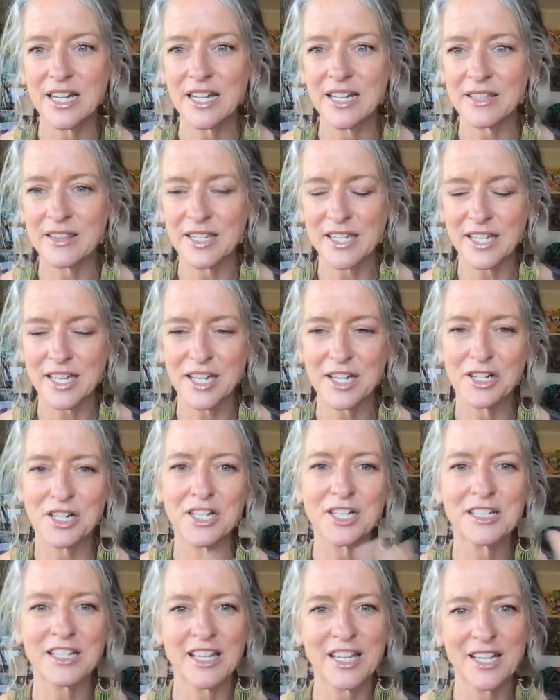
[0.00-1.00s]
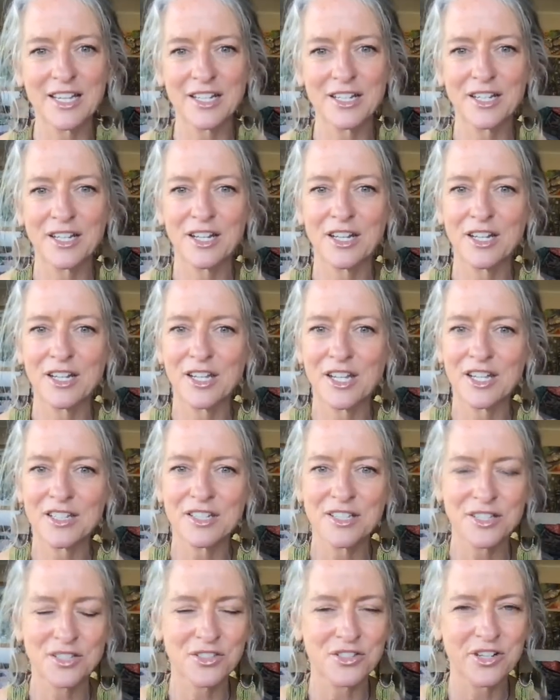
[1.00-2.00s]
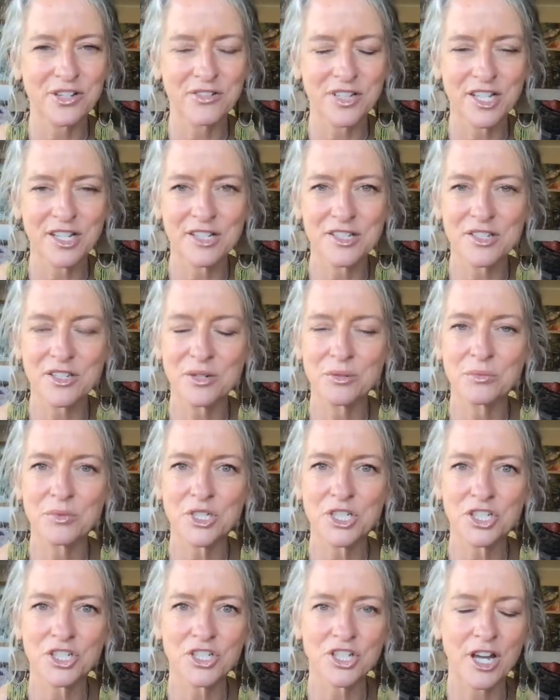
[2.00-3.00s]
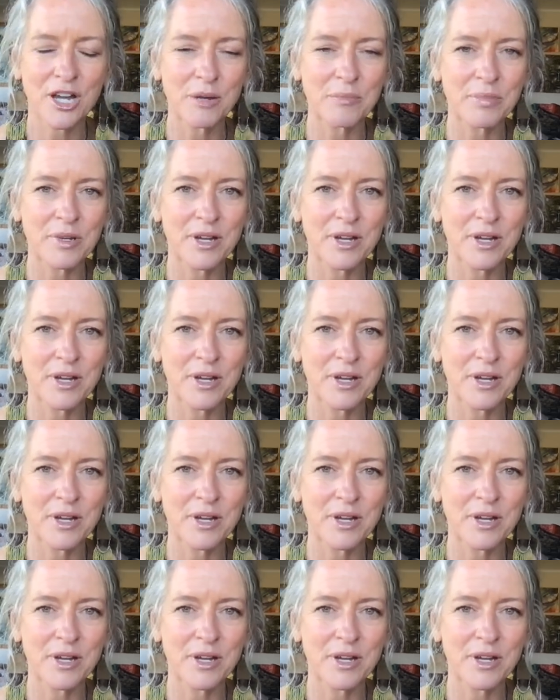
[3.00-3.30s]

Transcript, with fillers: I think Karen led a Yes Extravaganza workshop.